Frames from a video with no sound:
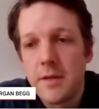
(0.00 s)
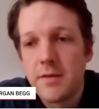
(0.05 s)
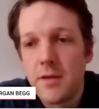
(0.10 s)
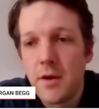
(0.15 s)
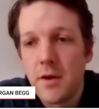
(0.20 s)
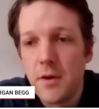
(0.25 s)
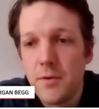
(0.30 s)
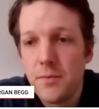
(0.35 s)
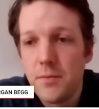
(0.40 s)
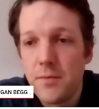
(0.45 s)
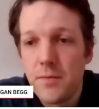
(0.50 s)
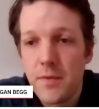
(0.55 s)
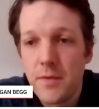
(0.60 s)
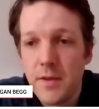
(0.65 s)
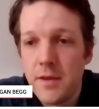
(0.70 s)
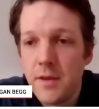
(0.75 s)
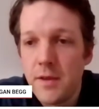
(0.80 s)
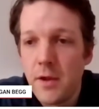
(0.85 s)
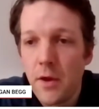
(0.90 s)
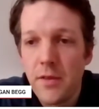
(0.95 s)
So,
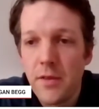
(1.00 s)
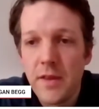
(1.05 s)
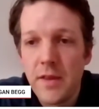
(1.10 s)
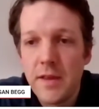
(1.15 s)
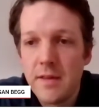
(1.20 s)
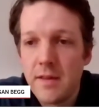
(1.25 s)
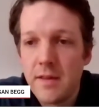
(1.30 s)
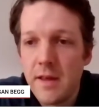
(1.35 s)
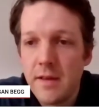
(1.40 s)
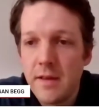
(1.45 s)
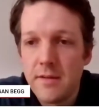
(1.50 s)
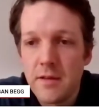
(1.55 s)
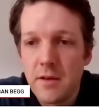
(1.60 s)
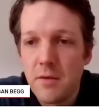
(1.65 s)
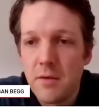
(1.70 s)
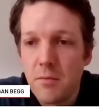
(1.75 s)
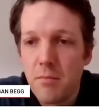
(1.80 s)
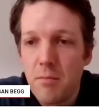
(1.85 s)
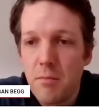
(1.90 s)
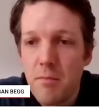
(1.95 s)
you know, these
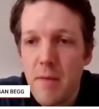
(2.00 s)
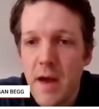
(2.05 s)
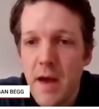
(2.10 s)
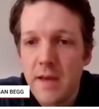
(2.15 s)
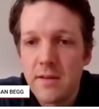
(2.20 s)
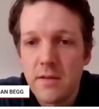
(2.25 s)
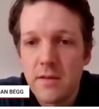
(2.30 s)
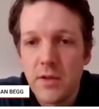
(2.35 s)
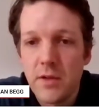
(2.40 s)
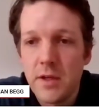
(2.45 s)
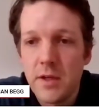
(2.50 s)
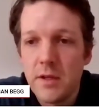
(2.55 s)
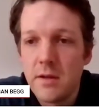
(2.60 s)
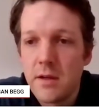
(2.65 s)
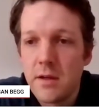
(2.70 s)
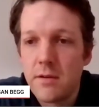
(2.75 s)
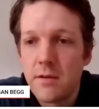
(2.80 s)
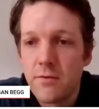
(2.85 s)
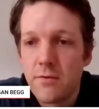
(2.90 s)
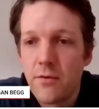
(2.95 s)
are massively
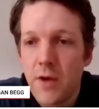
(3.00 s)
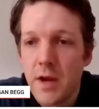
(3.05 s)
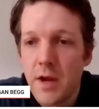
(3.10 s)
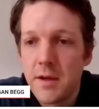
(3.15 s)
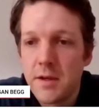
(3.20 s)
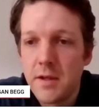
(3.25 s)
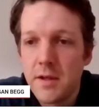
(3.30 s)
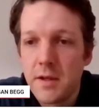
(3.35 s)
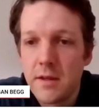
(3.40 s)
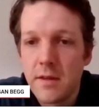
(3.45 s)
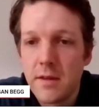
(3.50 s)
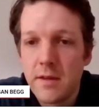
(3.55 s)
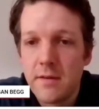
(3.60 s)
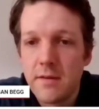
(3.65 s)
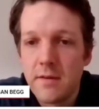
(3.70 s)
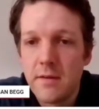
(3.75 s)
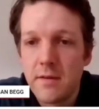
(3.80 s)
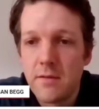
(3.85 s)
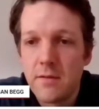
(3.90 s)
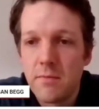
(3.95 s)
confronting.
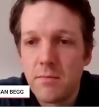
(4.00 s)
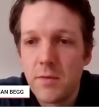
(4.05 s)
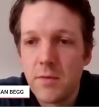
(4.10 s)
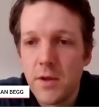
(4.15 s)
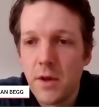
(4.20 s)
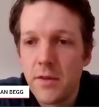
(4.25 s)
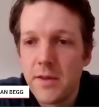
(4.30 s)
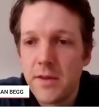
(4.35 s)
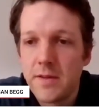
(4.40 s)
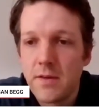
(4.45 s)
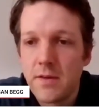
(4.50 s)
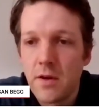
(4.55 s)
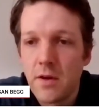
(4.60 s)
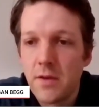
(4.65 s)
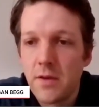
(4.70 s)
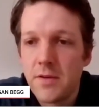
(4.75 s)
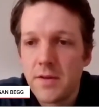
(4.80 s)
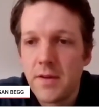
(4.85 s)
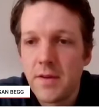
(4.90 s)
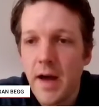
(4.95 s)
This is, you know, this
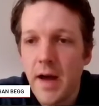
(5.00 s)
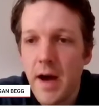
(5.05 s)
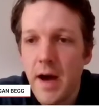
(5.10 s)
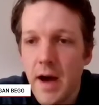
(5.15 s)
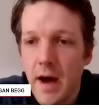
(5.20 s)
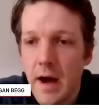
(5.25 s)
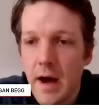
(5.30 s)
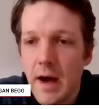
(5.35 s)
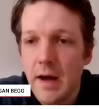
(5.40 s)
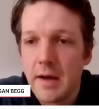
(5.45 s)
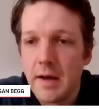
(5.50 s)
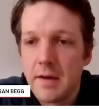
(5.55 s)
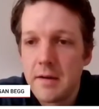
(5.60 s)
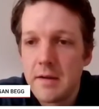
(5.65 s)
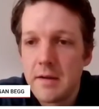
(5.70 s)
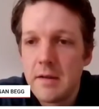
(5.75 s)
goes to the heart